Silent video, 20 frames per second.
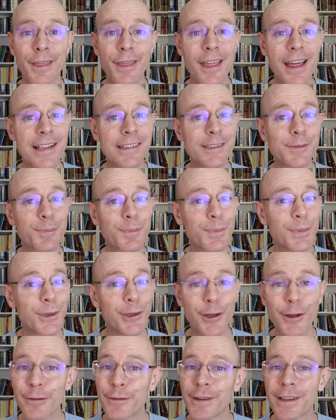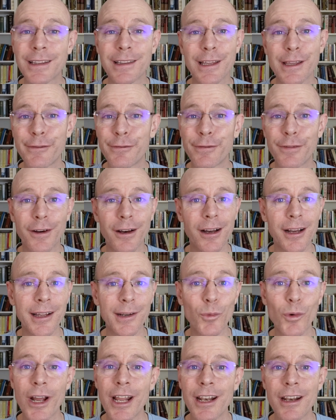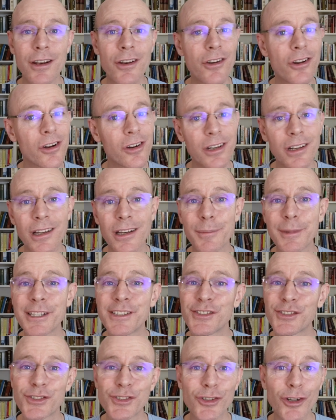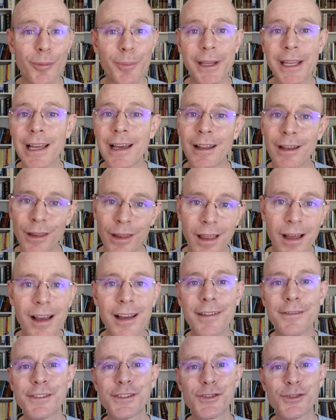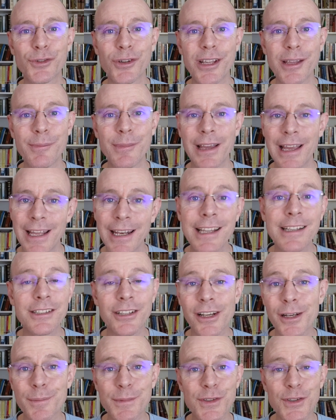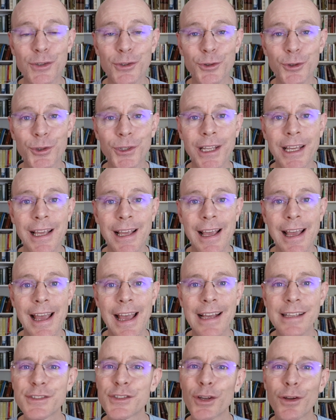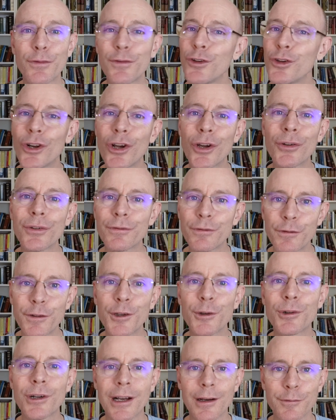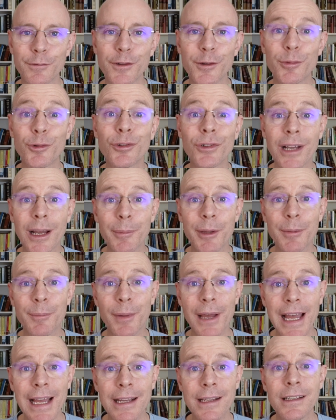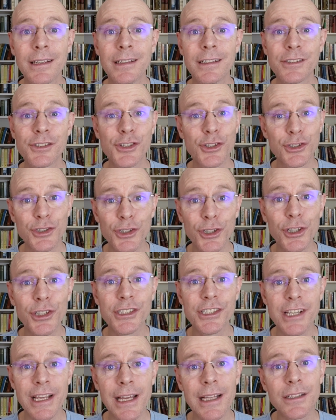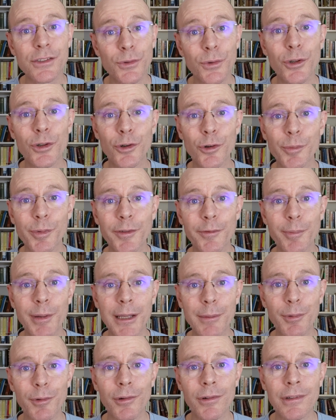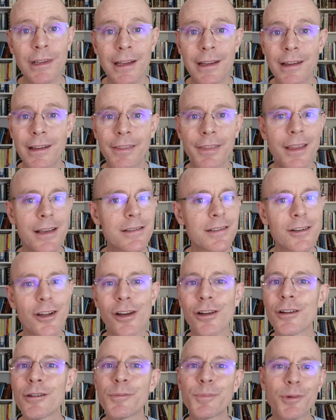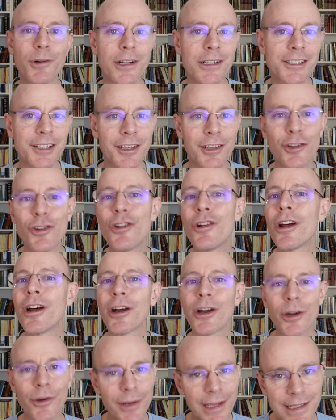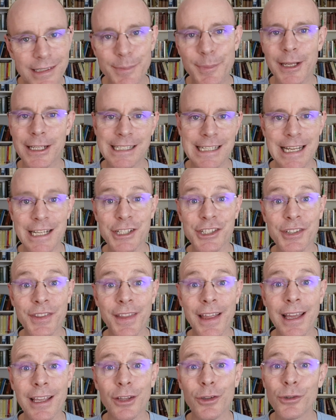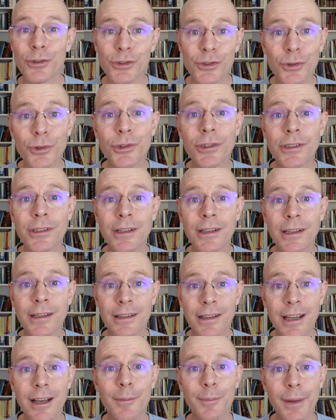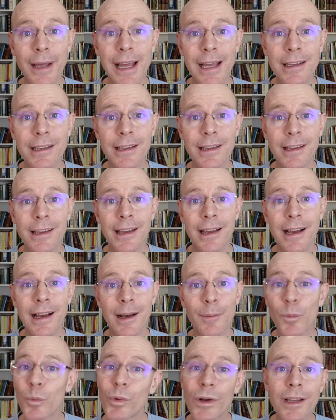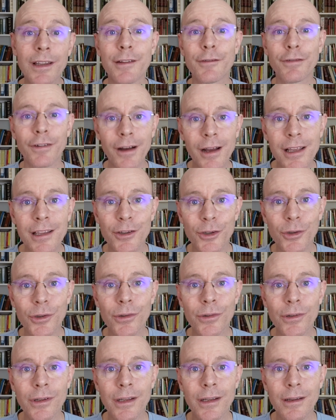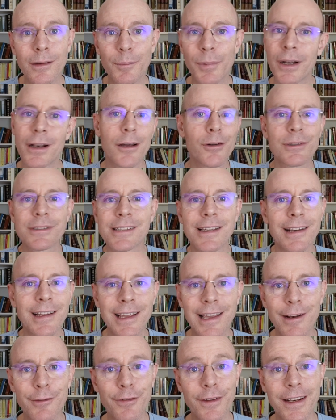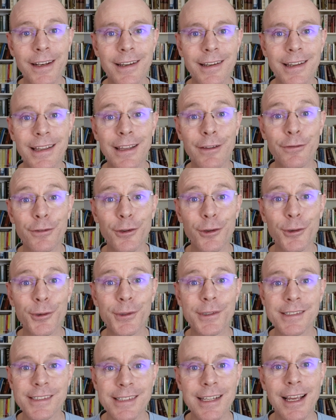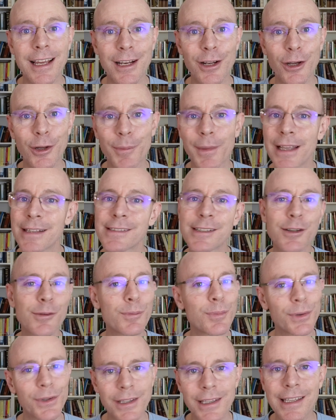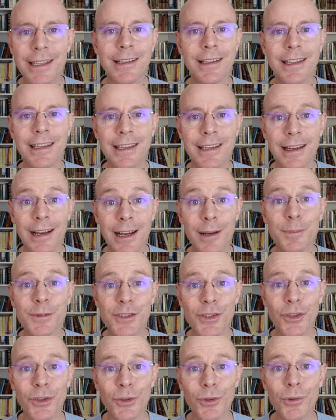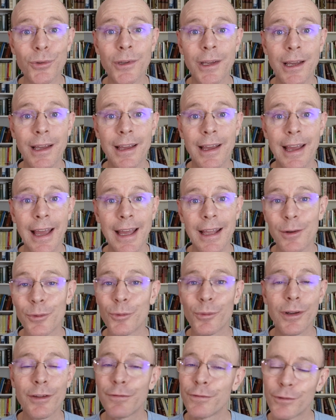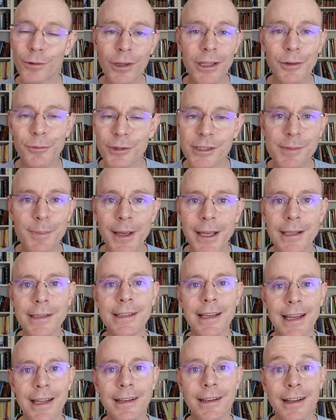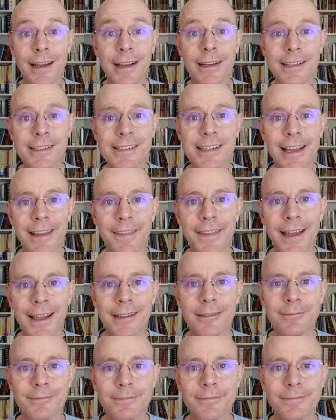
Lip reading: That's perfectly fine. We're not going to be stopping our live stream anytime soon. And so if you don't feel comfortable coming back to church yet, to a group of people, there's no pressure, no expectation that you should come back. We'll invite you, but no one's going to get offended if you stay at home. That's completely up to you, and we fully respect and understand that.